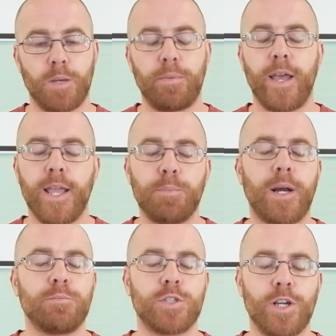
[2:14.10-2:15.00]
But
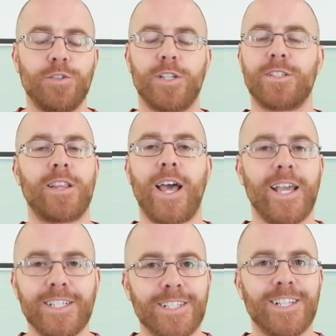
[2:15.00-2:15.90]
Abraham shows us that
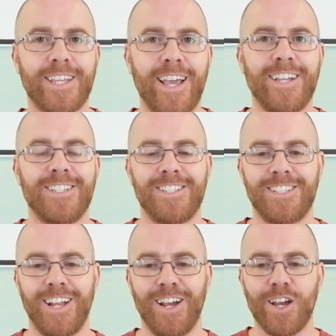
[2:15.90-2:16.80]
that isn't the
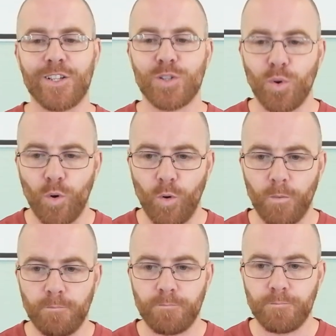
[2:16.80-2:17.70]
case at
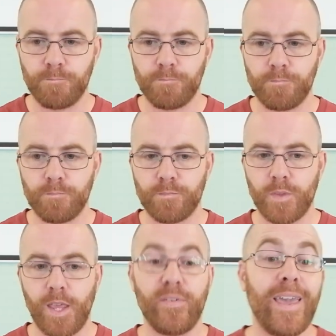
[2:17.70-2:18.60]
all.
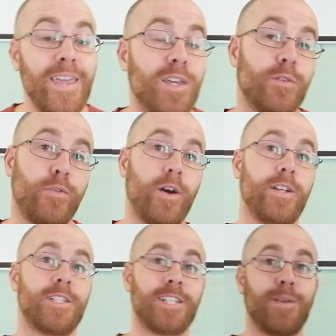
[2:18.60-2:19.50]
If he could
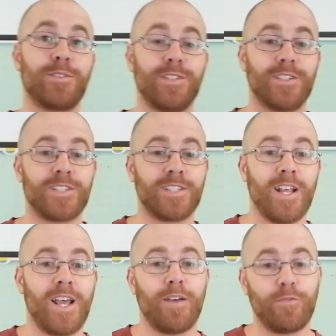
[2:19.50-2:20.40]
find acceptance
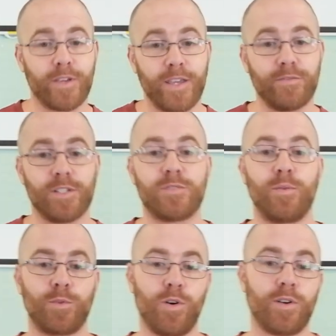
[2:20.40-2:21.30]
and forgiveness
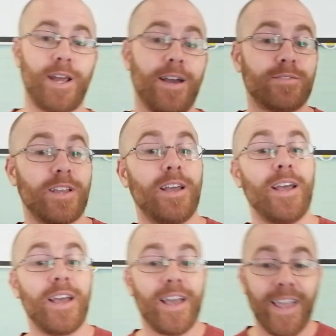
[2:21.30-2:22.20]
from God after
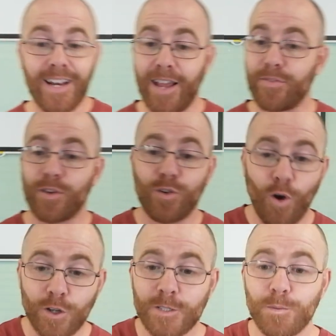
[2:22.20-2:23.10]
he'd left the
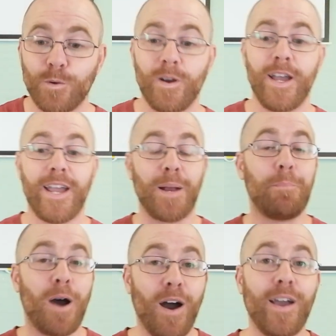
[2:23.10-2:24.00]
gospel in a
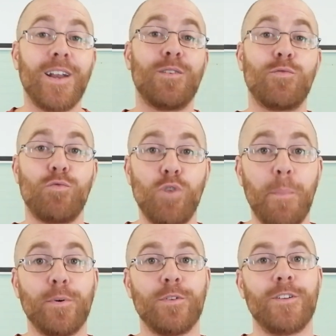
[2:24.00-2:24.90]
pile of
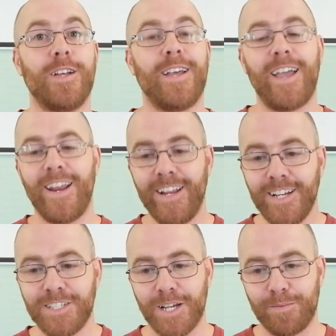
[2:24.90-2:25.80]
rubble in
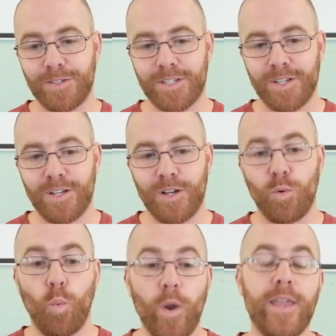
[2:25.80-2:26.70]
Egypt,
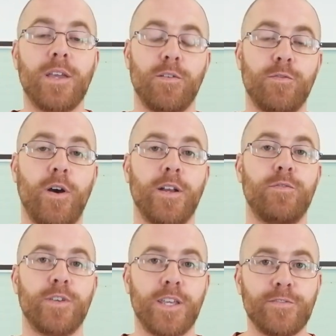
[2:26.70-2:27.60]
we can find
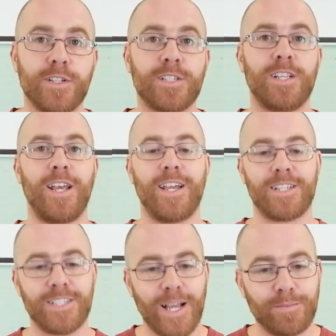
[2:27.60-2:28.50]
forgiveness,
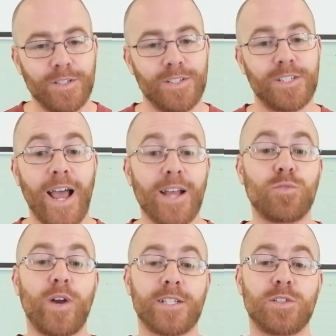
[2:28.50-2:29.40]
acceptance,
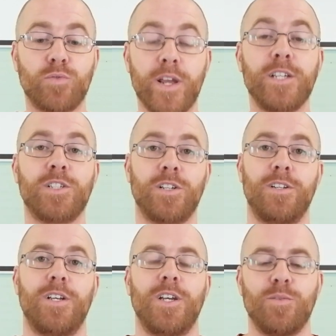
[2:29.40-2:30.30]
and restoration
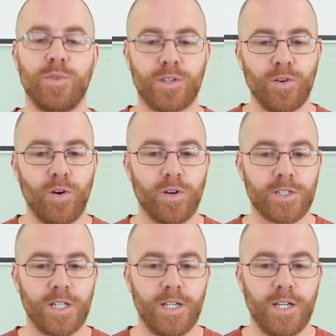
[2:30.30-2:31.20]
with
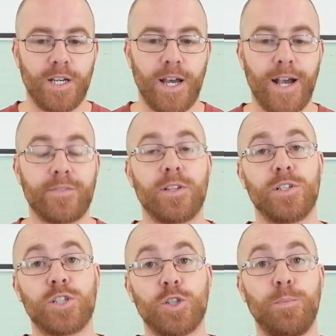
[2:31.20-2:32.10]
God after
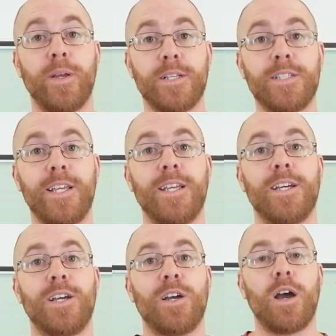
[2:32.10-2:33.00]
the stupidity
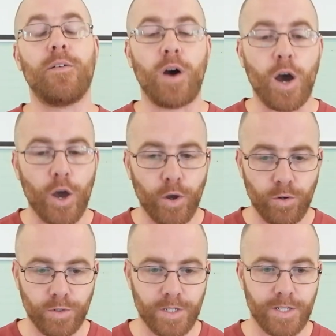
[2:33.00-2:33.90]
of our
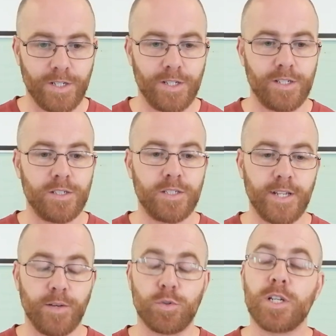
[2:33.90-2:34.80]
own
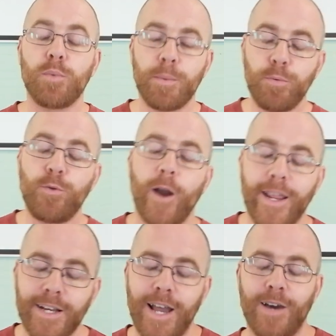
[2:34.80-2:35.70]
sin. Well, shall we
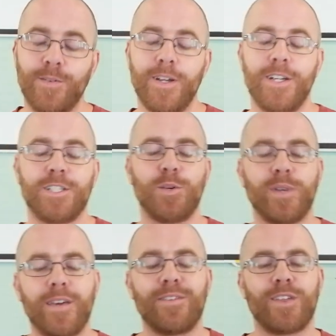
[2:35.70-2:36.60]
pray now? Shall we
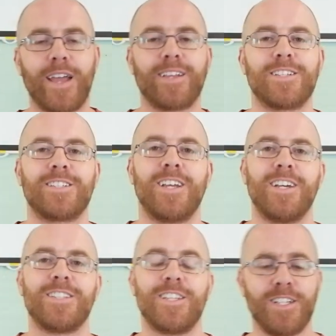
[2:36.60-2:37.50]
give thanks
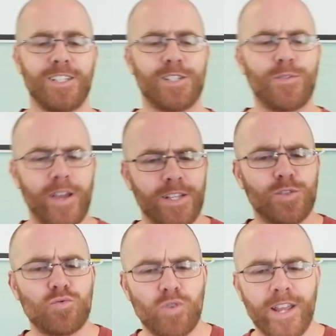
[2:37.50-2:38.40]
to Jesus for his
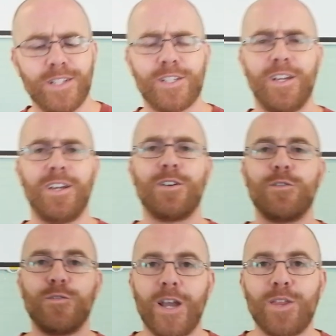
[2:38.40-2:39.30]
great
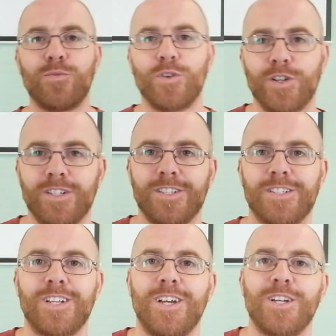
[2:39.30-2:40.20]

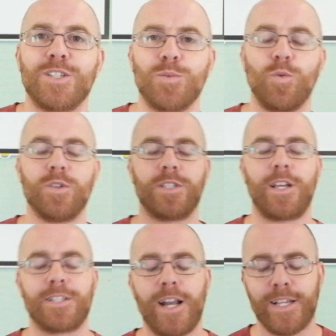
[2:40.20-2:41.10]
faithfulness towards
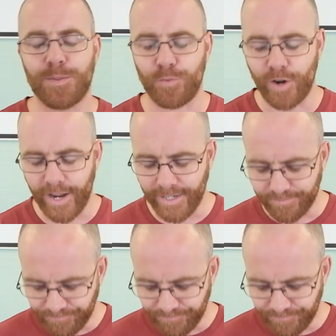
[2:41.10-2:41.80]
us? Let's pray.